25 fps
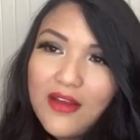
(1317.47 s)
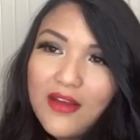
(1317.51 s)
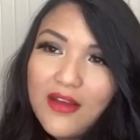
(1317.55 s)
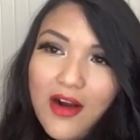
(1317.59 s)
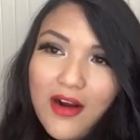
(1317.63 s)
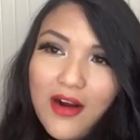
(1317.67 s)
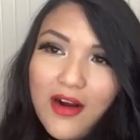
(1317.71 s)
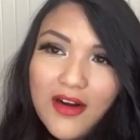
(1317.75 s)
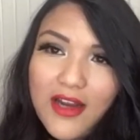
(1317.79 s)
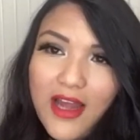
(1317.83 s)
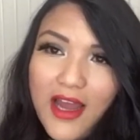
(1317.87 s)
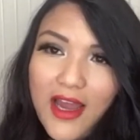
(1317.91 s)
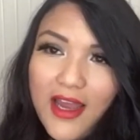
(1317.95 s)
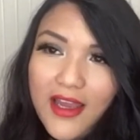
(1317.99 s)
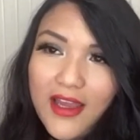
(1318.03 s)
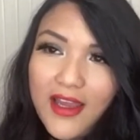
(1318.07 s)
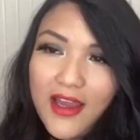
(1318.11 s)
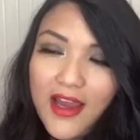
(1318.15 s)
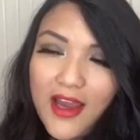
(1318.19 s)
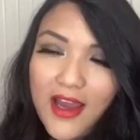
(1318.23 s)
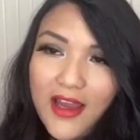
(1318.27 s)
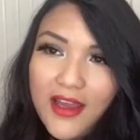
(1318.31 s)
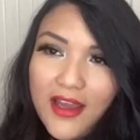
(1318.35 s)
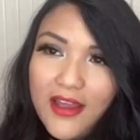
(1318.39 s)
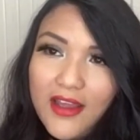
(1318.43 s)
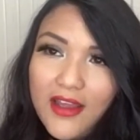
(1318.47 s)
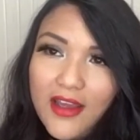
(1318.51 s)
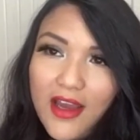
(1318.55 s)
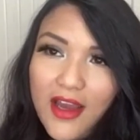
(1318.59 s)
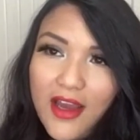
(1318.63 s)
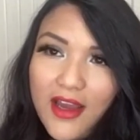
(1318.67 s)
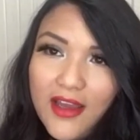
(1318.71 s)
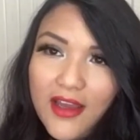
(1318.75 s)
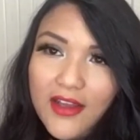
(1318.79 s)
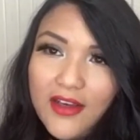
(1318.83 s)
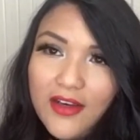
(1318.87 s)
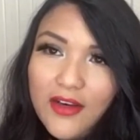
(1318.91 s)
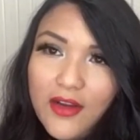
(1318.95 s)
Art,
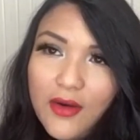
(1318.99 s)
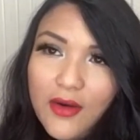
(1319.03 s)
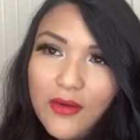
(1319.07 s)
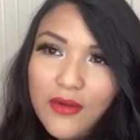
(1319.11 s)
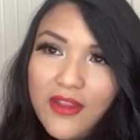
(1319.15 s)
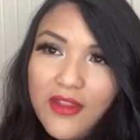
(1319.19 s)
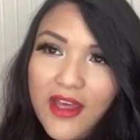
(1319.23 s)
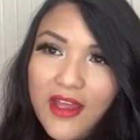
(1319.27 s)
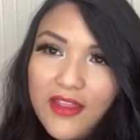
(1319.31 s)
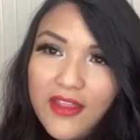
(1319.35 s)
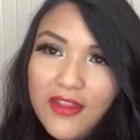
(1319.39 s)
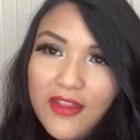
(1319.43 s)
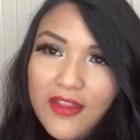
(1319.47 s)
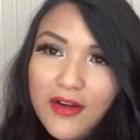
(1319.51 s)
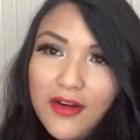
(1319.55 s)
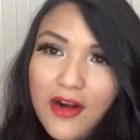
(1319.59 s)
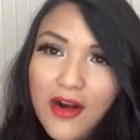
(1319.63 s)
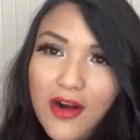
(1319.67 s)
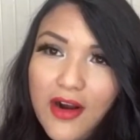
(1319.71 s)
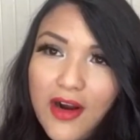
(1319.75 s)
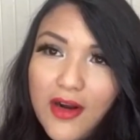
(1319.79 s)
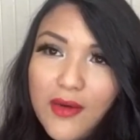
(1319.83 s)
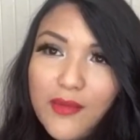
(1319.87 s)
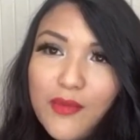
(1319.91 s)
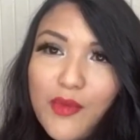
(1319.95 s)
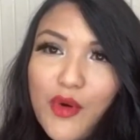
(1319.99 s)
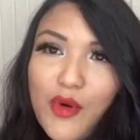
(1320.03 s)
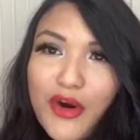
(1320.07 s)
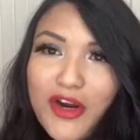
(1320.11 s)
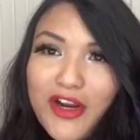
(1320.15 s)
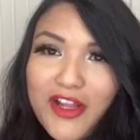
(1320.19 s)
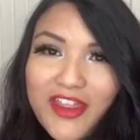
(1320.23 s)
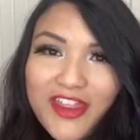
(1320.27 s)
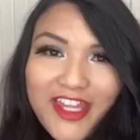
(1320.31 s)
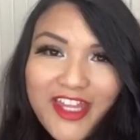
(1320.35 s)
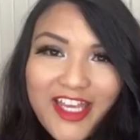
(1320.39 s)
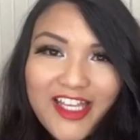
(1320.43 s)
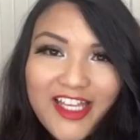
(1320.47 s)
I know that there are more
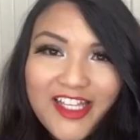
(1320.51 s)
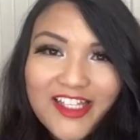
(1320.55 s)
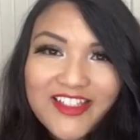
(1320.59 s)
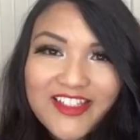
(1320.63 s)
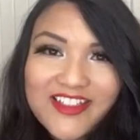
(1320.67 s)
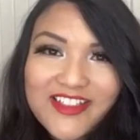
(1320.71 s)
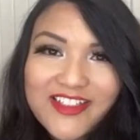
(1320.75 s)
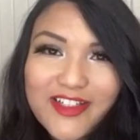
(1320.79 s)
things.